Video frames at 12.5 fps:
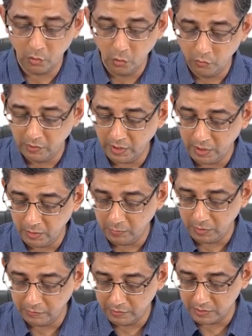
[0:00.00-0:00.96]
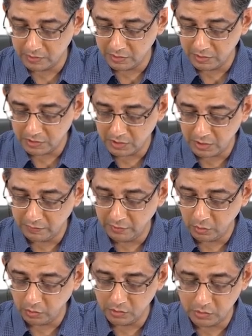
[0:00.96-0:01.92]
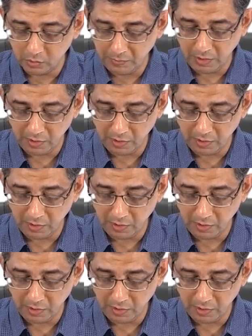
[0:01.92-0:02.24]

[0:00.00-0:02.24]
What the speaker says: child will also be